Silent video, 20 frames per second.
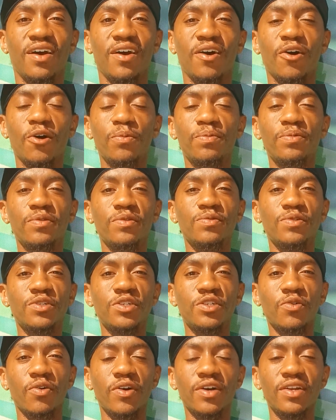Hope you
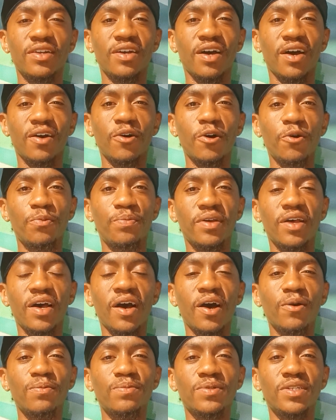enjoyed it. I hope it
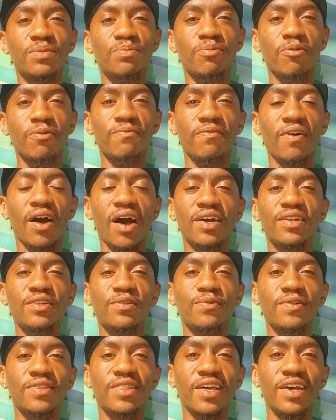helped to provide
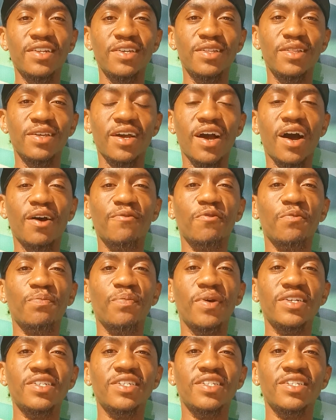you with any of the
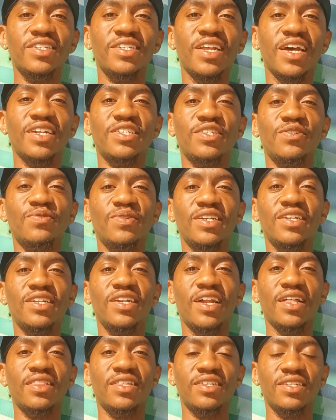confirmations that you needed
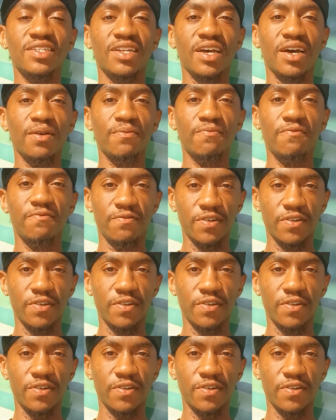at this time.